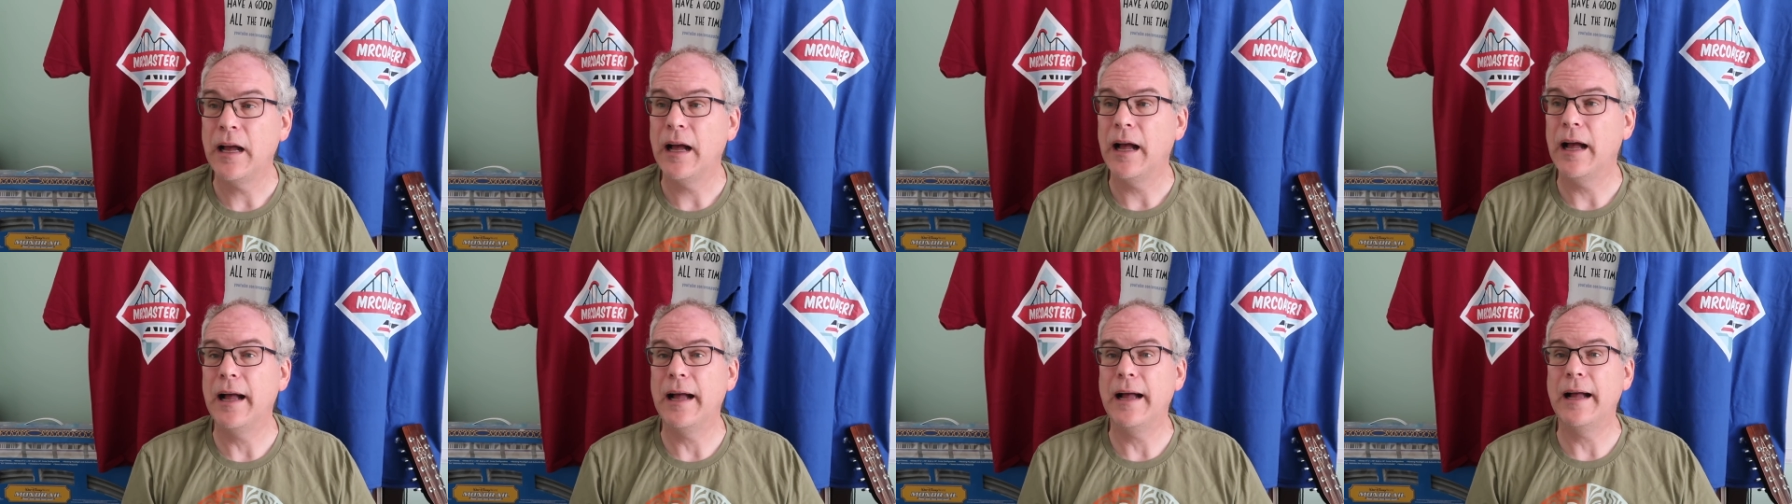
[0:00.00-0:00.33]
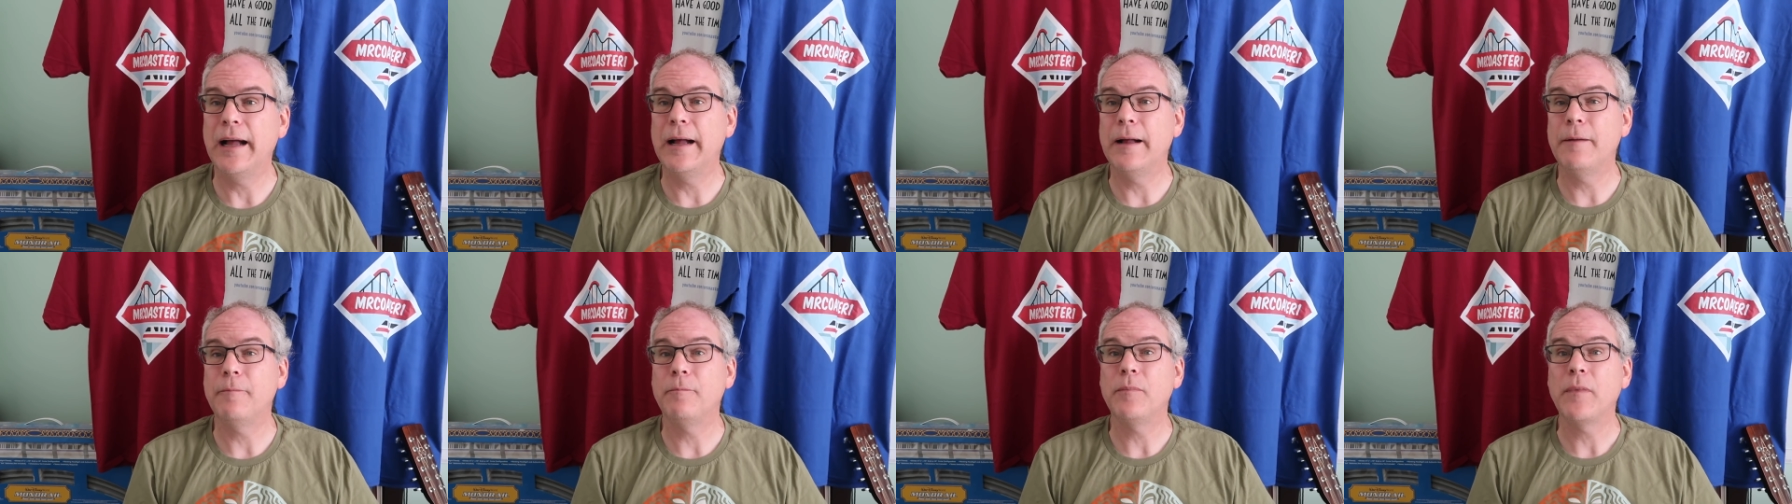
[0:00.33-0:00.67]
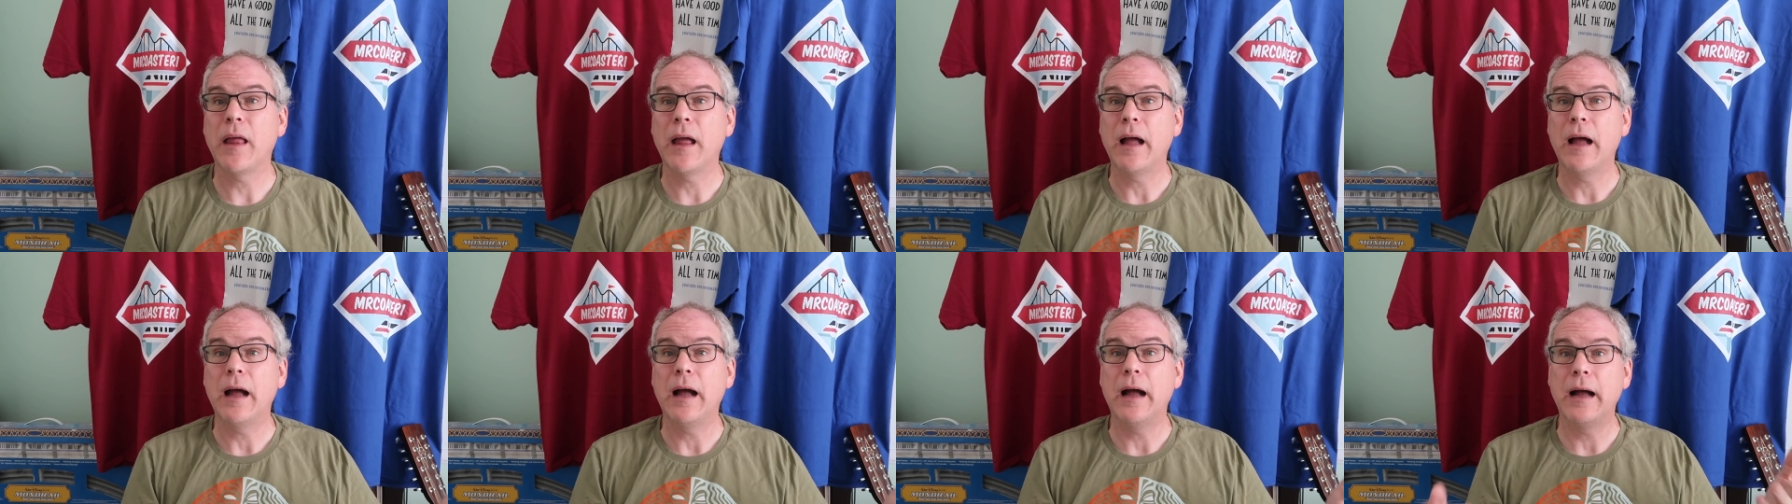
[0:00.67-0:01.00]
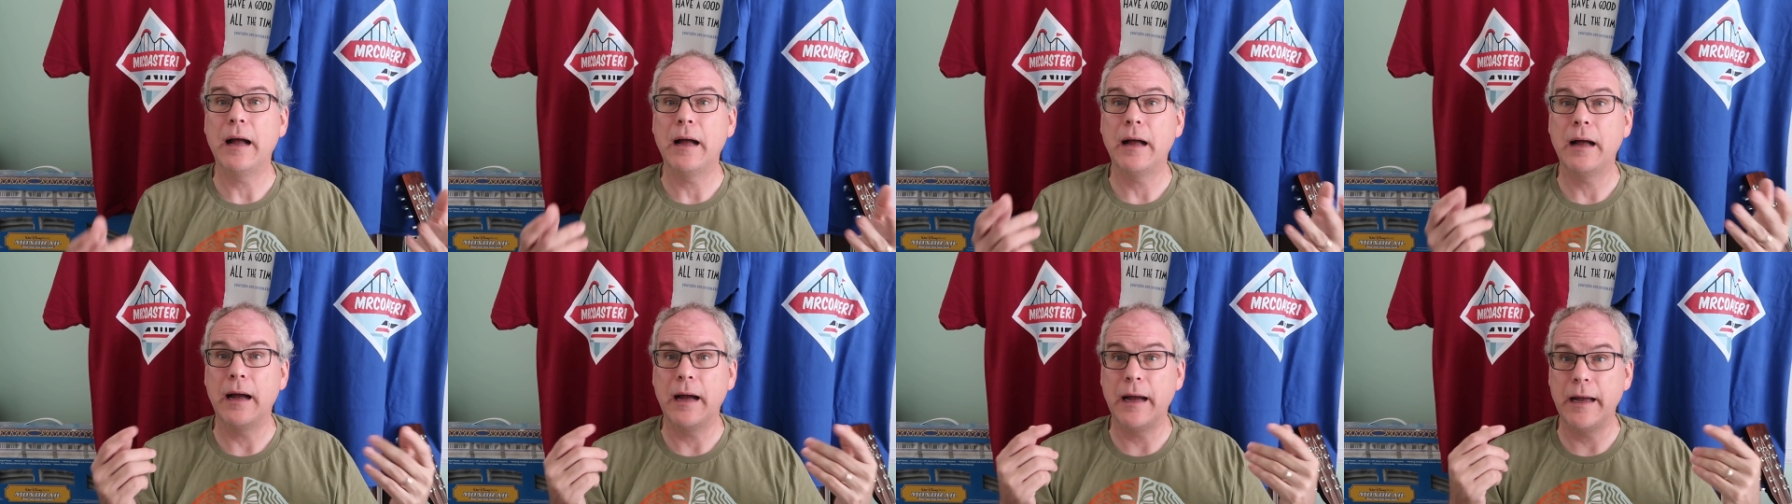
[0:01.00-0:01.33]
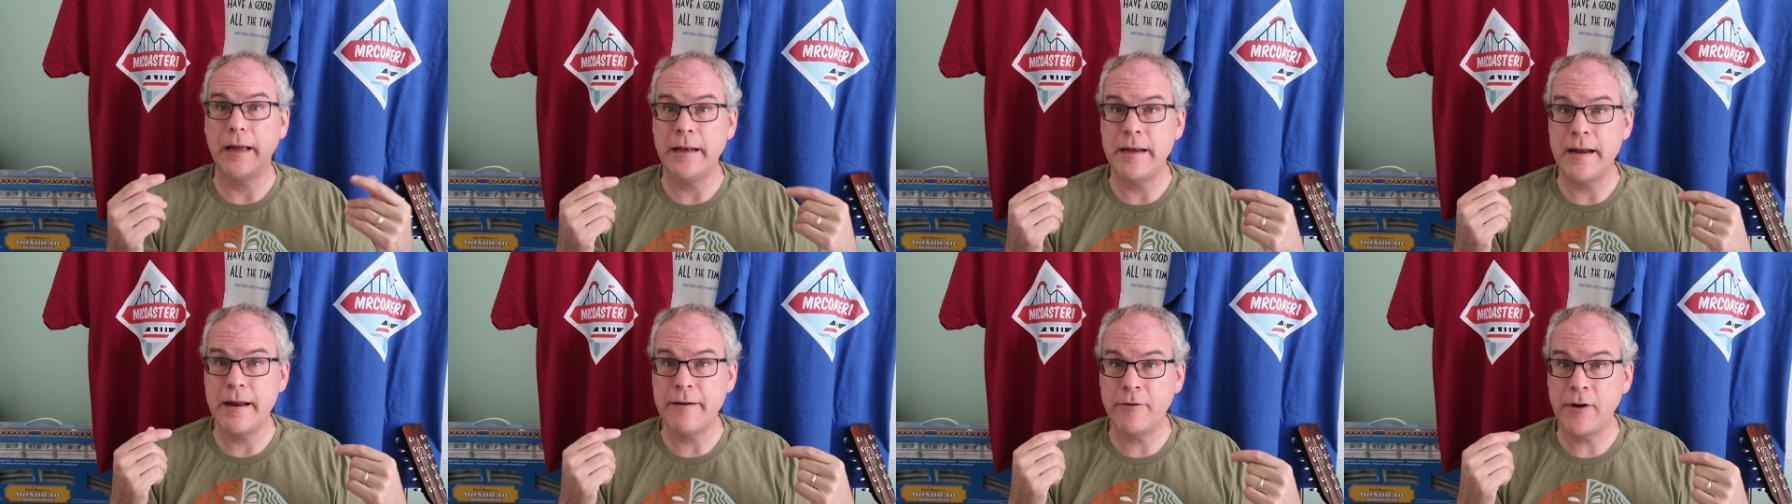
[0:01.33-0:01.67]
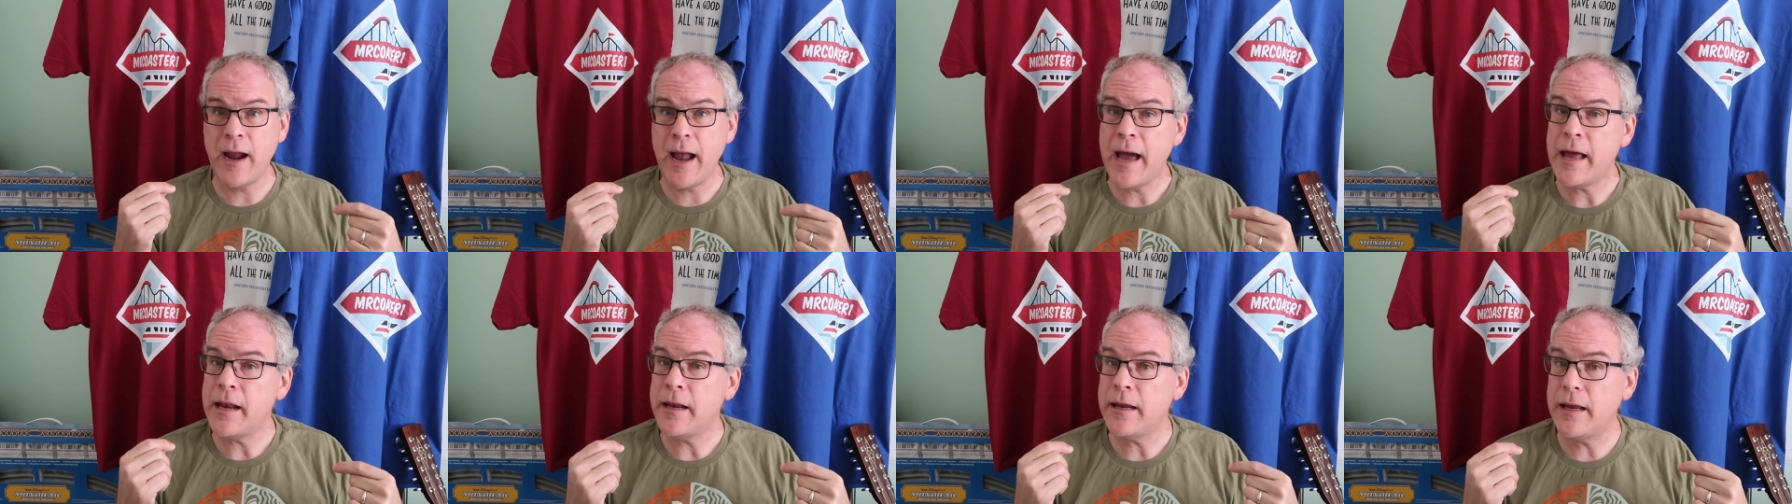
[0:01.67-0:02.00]
I never
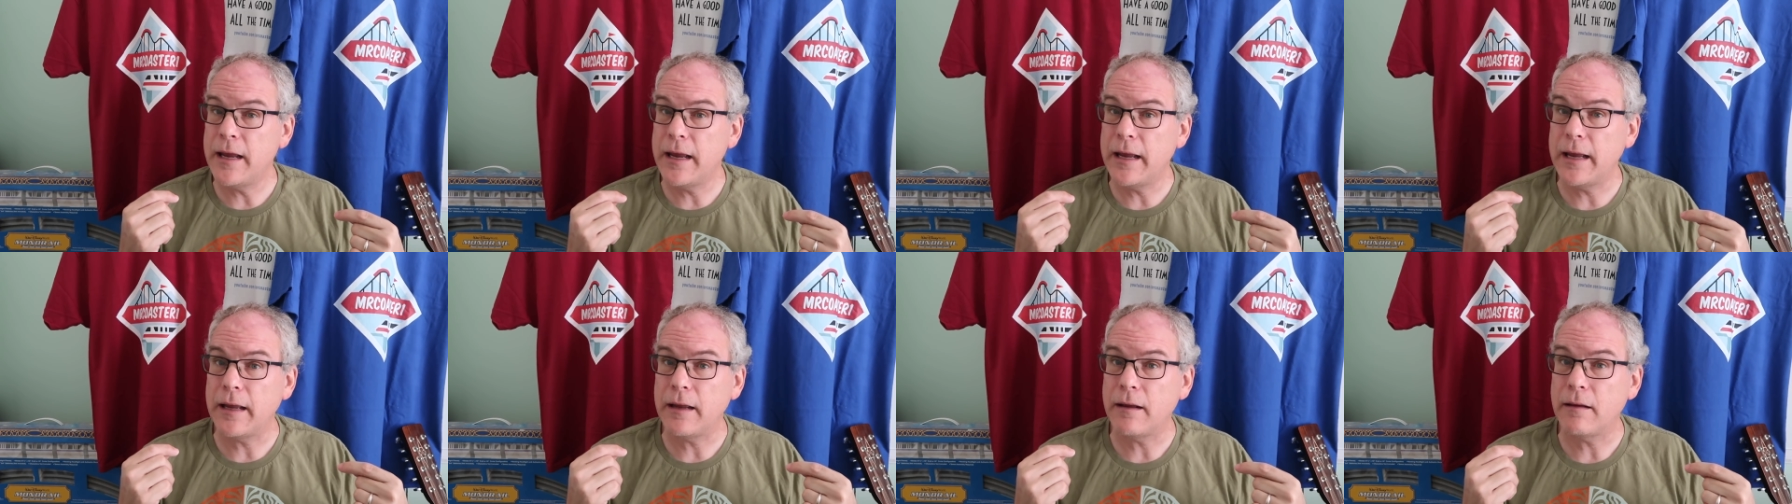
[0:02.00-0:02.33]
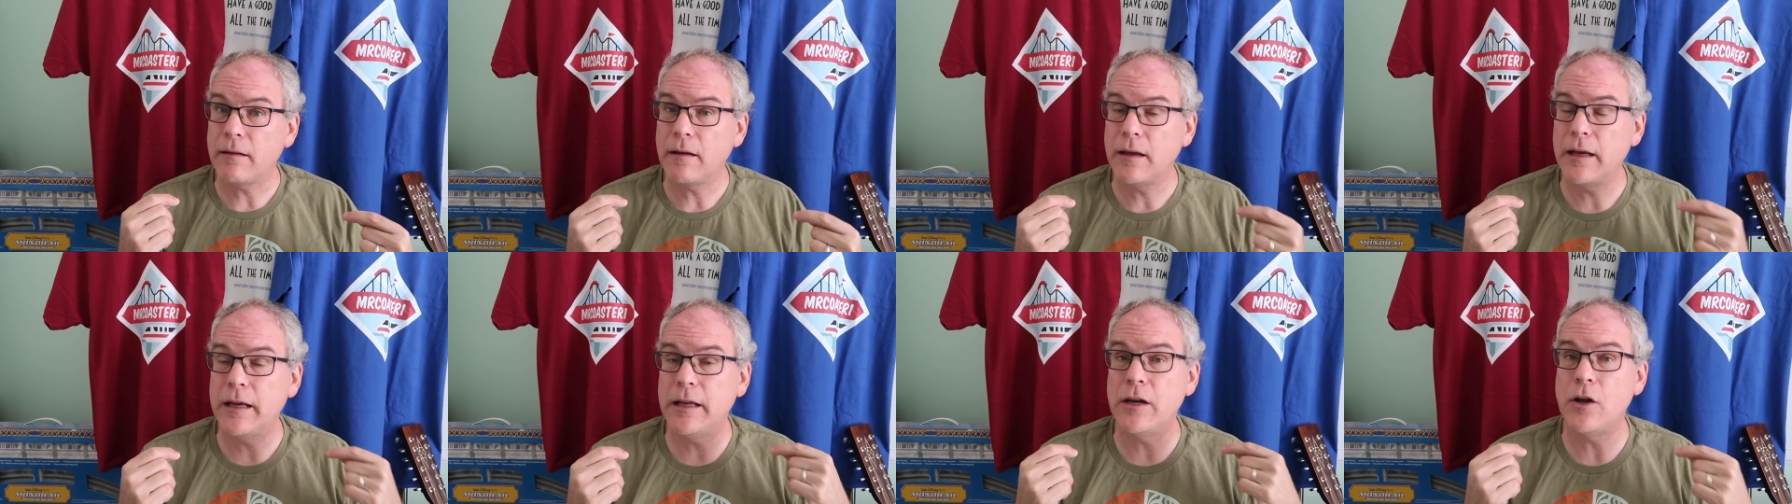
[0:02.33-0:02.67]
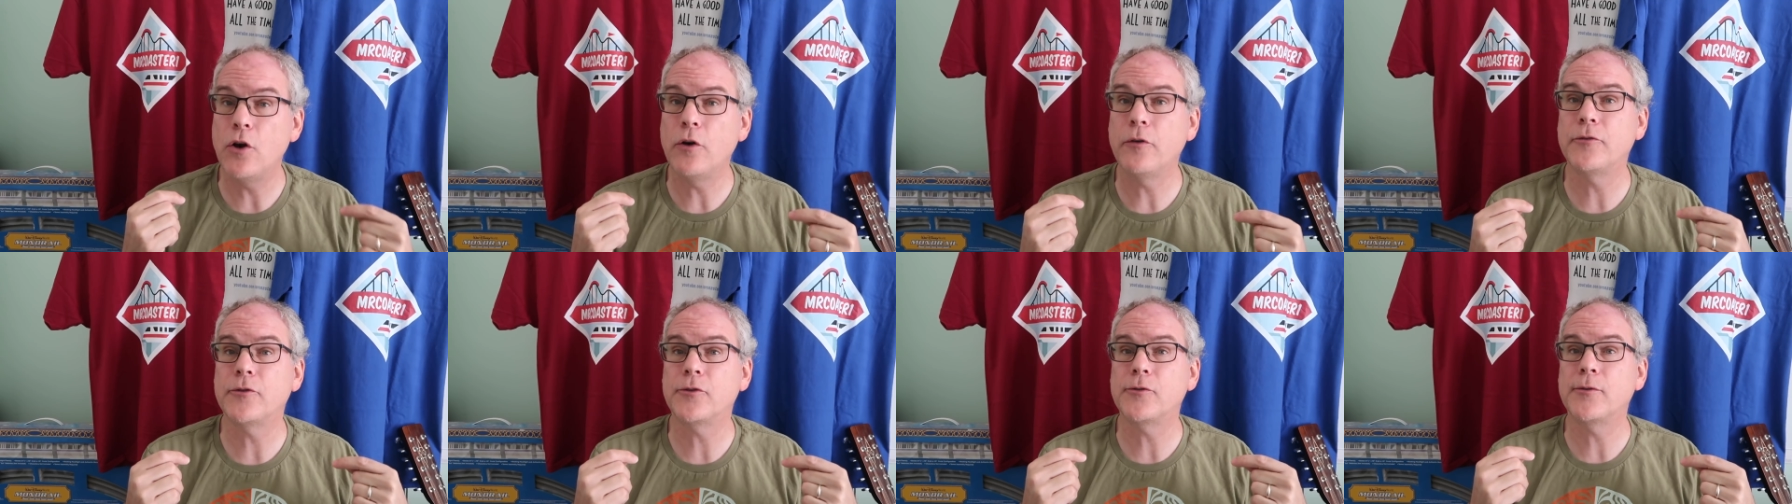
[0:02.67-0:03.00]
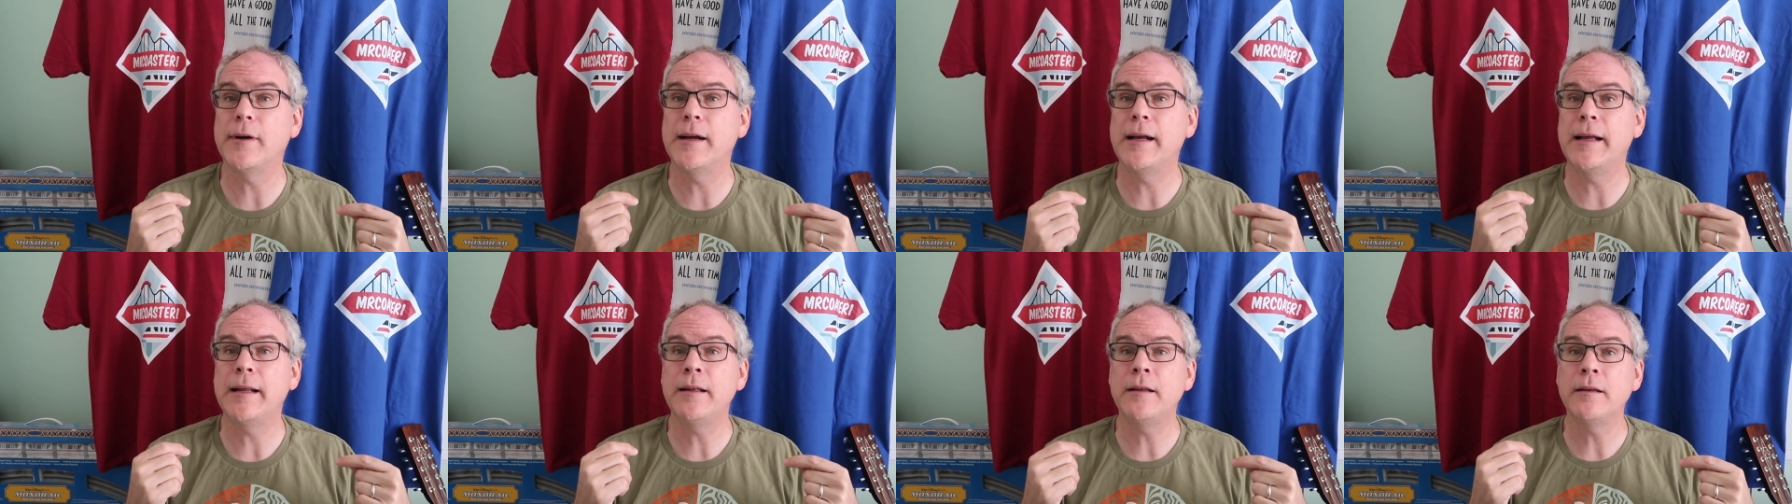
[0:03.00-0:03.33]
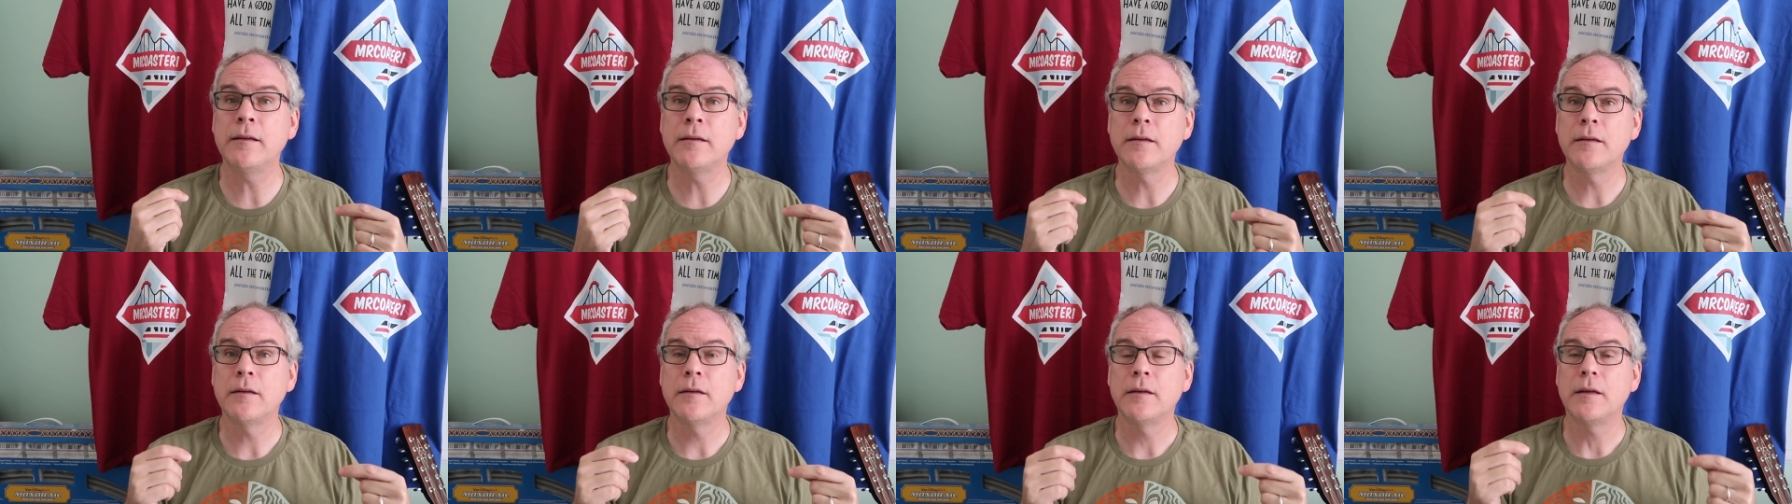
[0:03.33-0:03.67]
had an overrun.